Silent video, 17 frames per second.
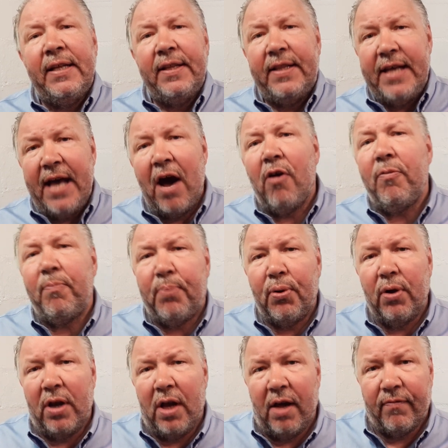the
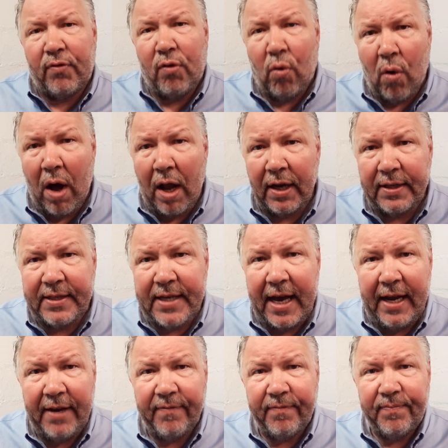output of
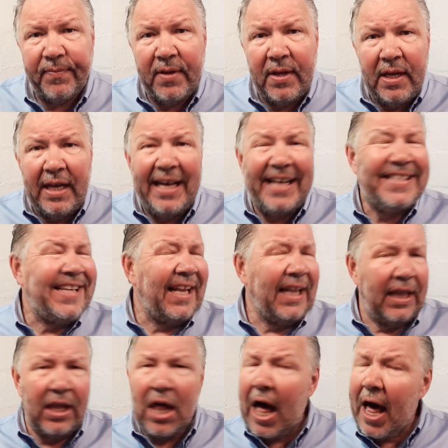qualitative. It's a
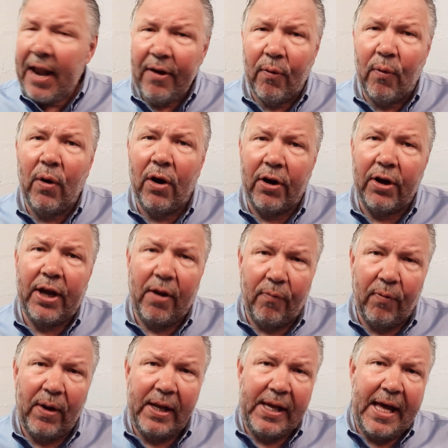lot of work, it
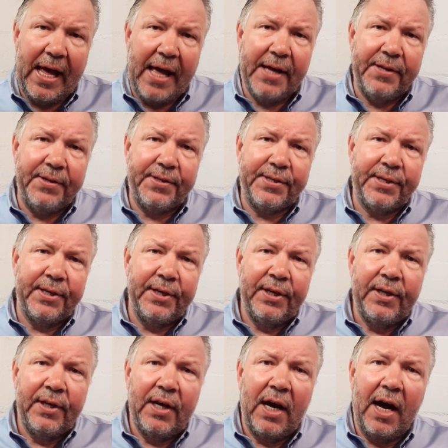really is,
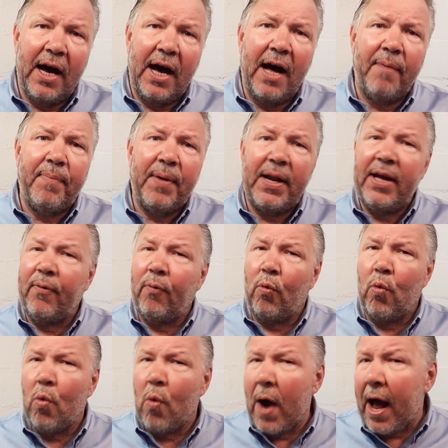but a
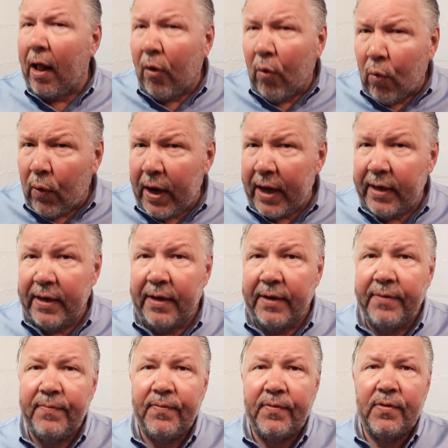
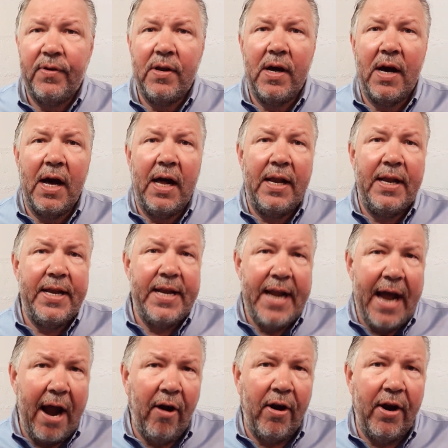well-written
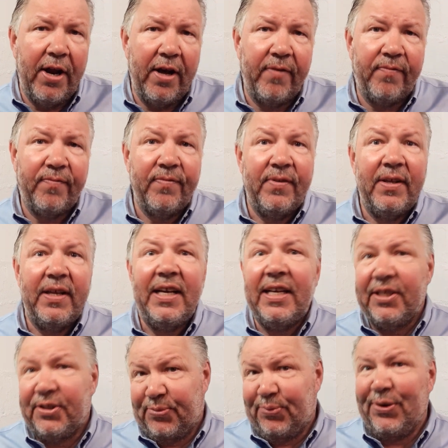narrative
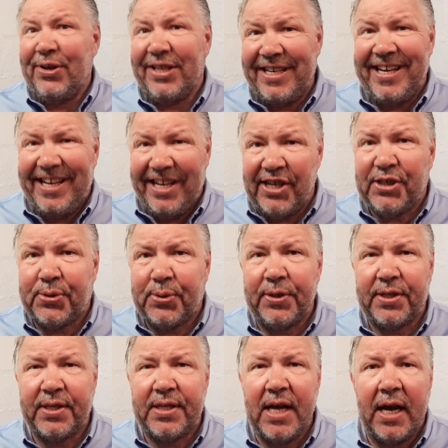is really
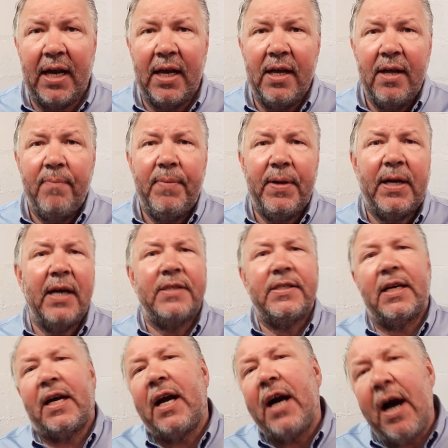interesting because
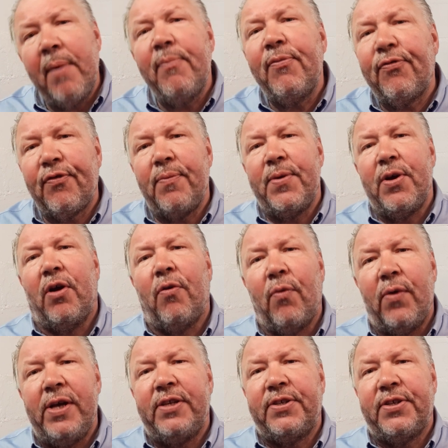it comes from your
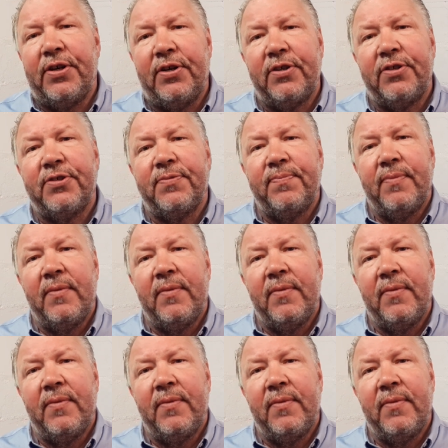research.